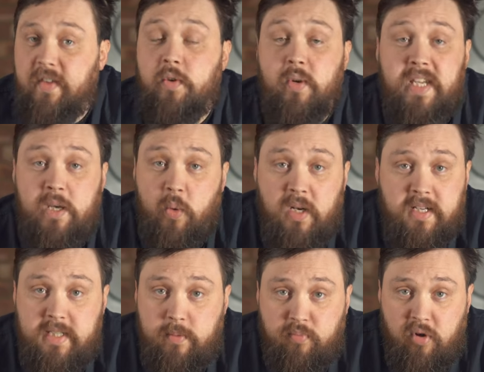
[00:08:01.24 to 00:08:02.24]
if you're
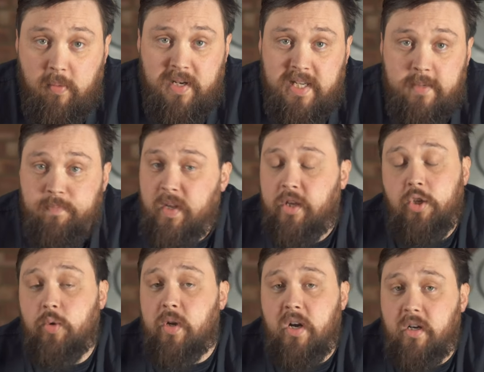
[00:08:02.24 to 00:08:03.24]
equalizing properly,
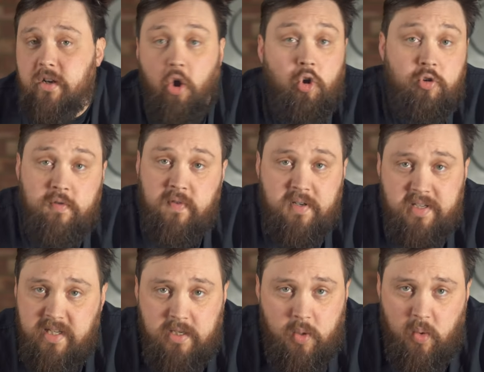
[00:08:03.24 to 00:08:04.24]
you can't over
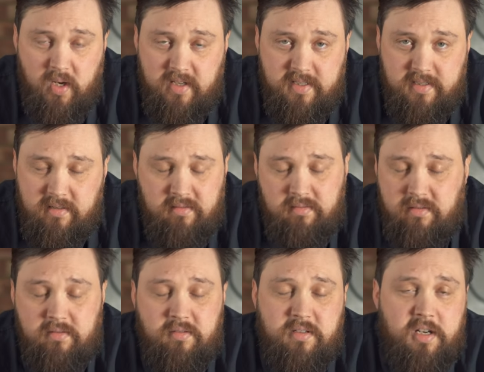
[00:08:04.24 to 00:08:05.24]
equalize.
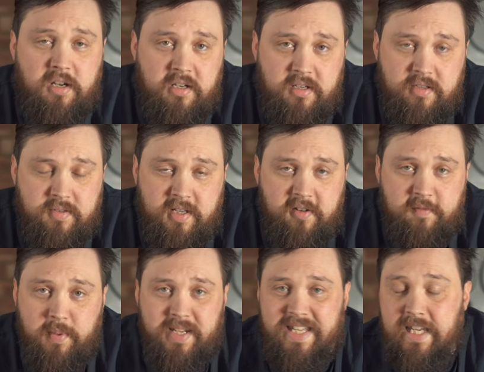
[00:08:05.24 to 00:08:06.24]
You're not going to hurt yourself
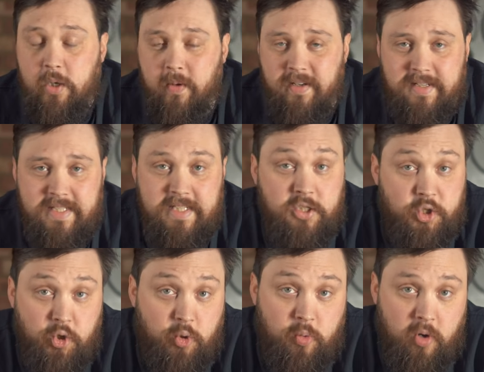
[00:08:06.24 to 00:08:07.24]
by equalizing
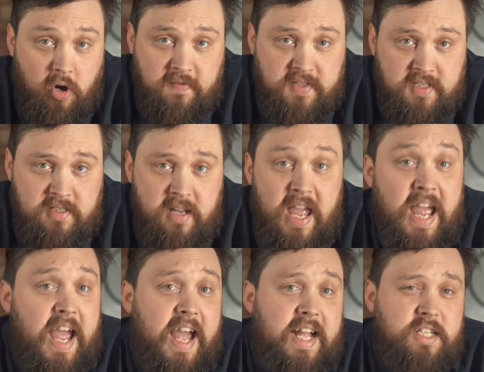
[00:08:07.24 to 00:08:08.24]
too often,
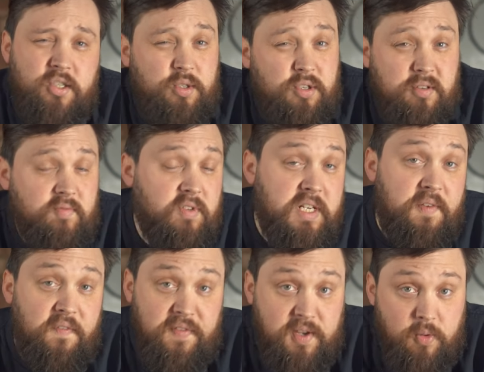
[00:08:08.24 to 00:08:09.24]
and you shouldn't really
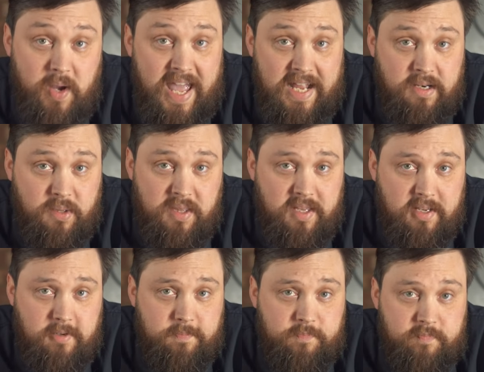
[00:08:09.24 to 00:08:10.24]
feel
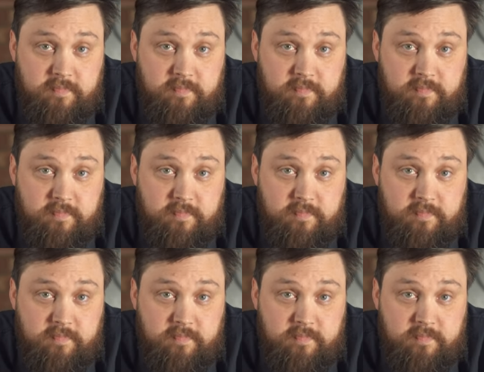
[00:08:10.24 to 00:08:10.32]
anything.